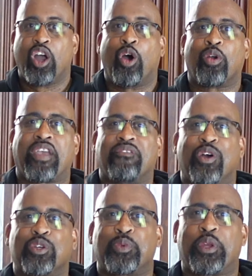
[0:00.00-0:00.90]
Okay,
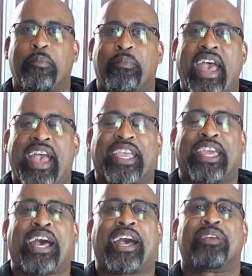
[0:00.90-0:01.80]
folks, we are back,
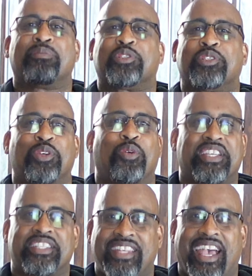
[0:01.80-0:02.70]
and I am so
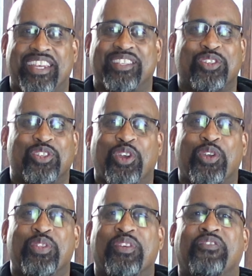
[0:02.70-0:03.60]
excited to show
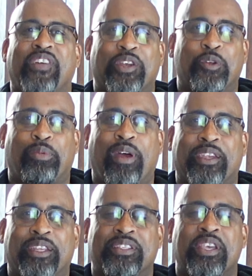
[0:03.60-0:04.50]
you the final
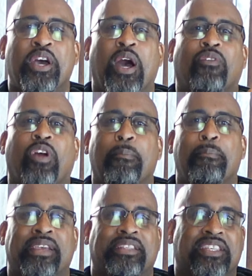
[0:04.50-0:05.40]
product of our
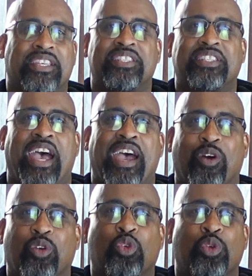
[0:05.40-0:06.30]
Mexican
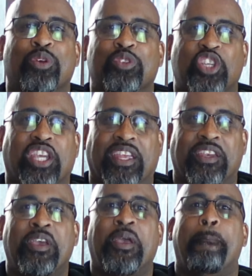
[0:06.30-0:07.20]
style grilled chicken
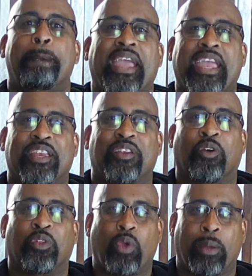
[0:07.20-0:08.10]
made
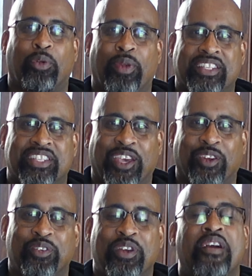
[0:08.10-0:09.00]
on the Weber Ranch
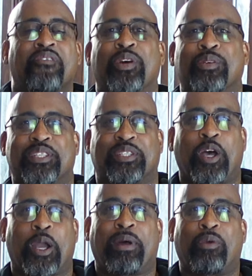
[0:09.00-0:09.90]
kettle. Folks, let's
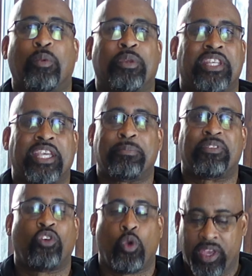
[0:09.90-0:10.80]
talk about what we did
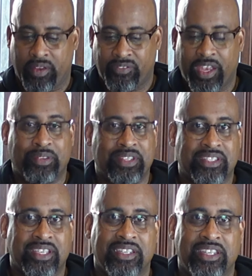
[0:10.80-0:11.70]
before we unveil this
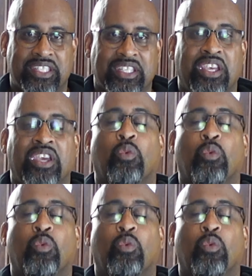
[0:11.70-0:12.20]
goodness.